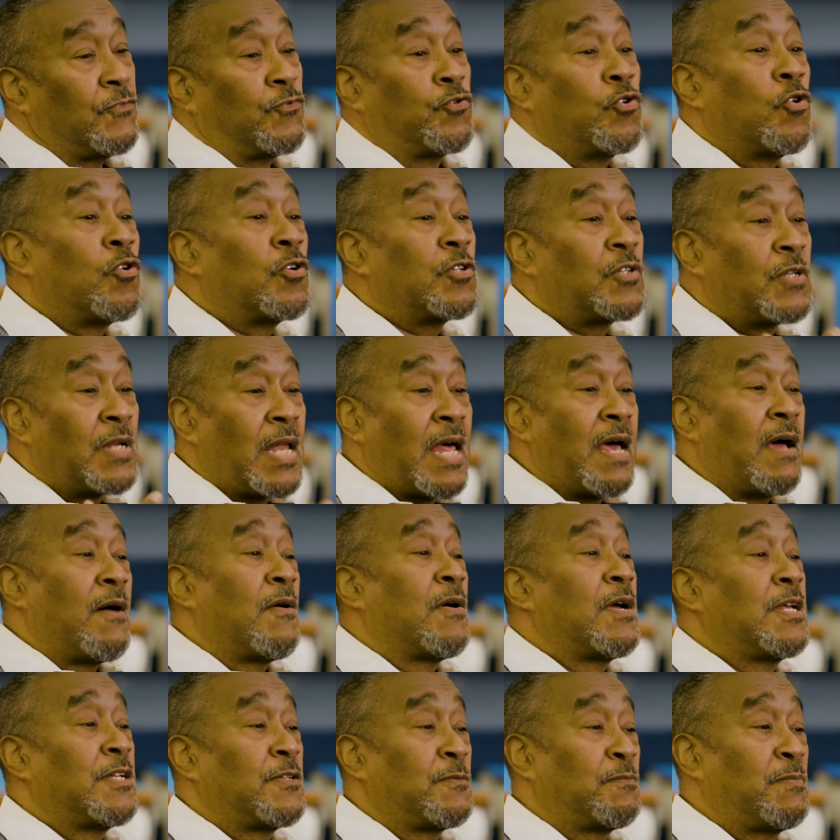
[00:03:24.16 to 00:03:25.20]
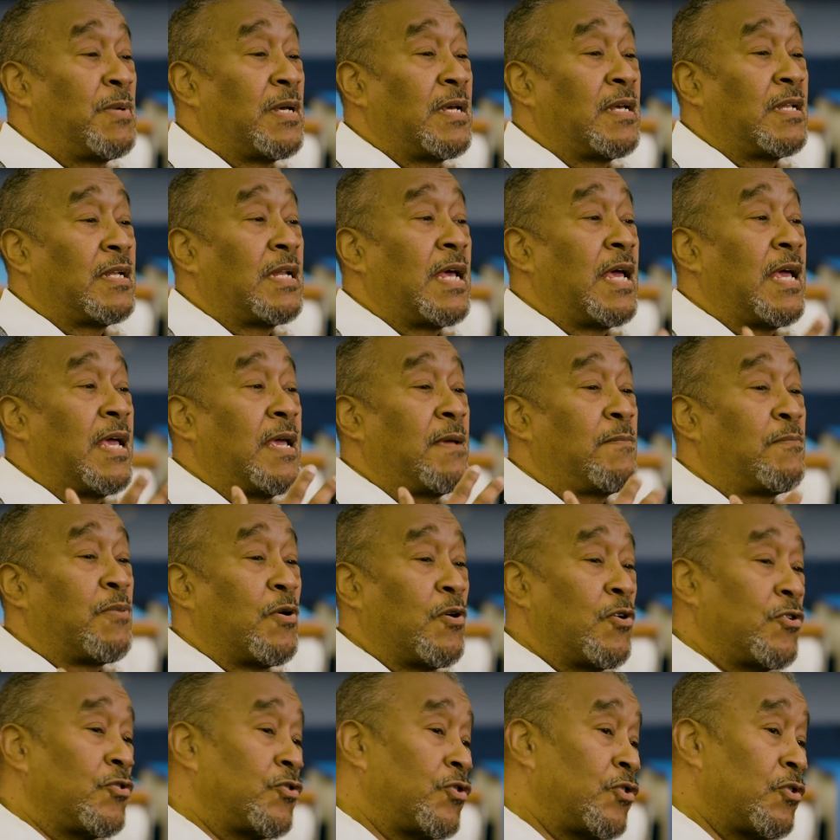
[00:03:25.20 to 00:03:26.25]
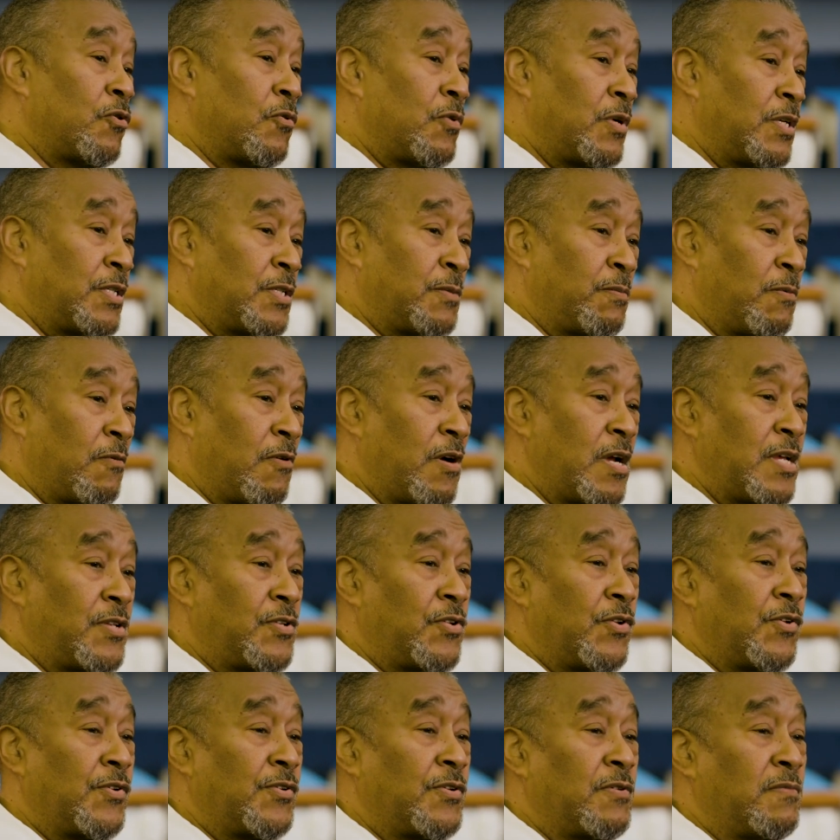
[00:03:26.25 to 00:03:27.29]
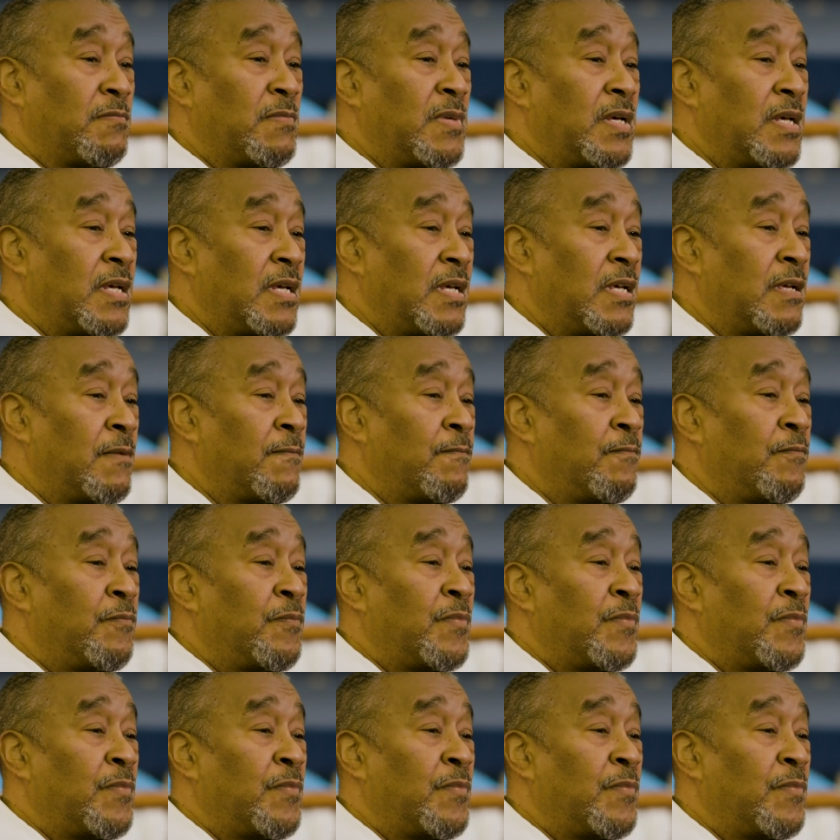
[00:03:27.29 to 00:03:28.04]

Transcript: George Liele has been a personal inspiration to me